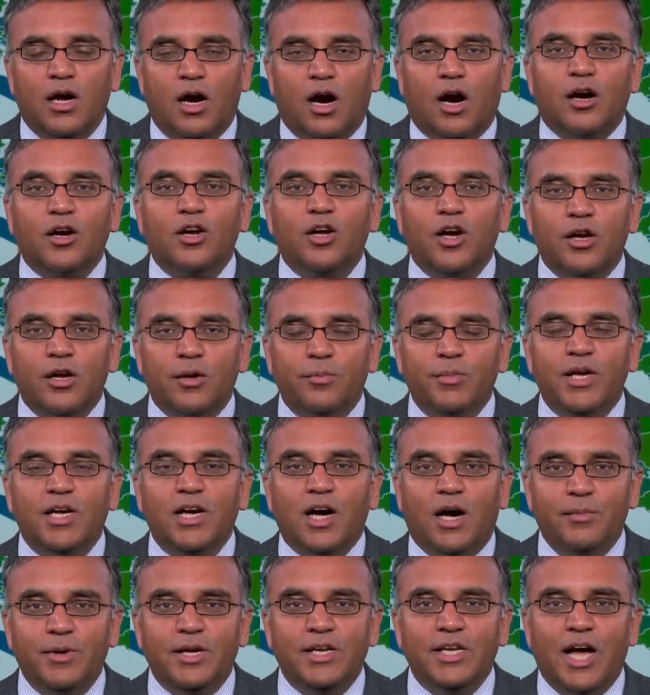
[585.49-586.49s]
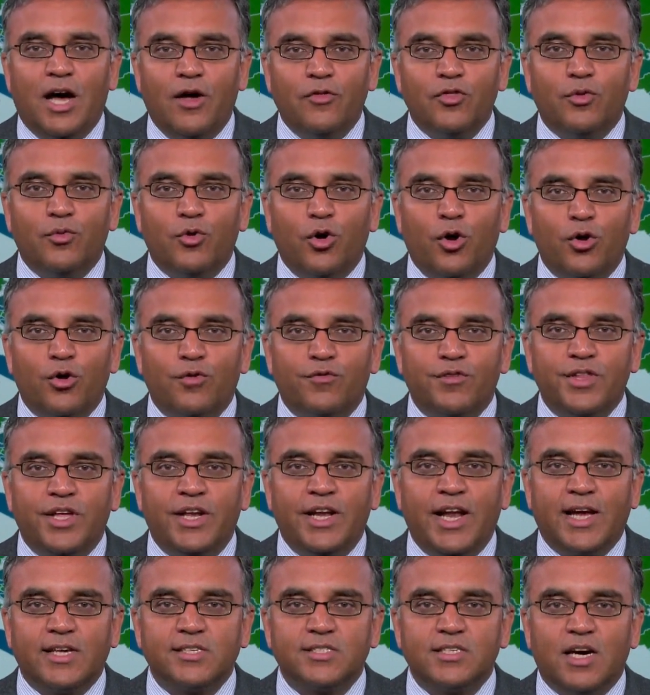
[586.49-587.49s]
are going to be coming down the road over
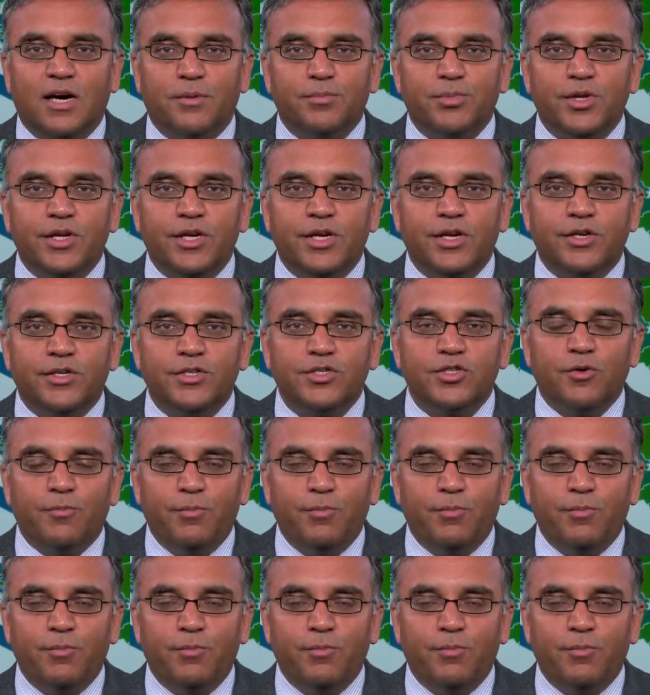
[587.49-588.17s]
the next couple of years.